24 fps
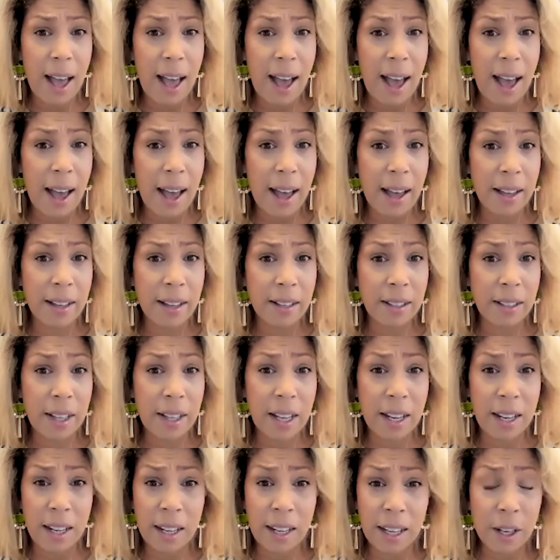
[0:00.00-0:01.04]
as
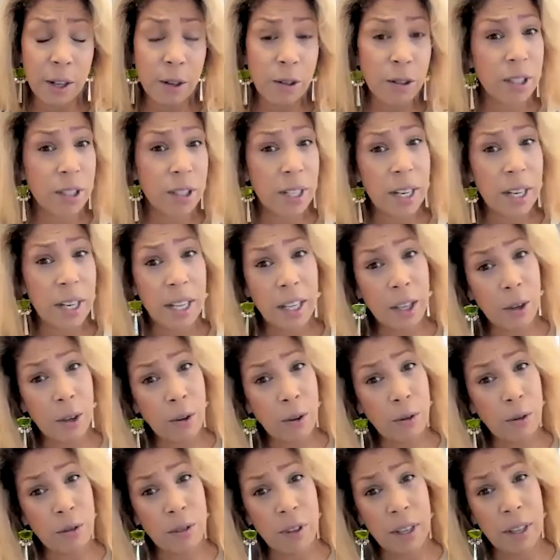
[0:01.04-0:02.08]
an inner city youth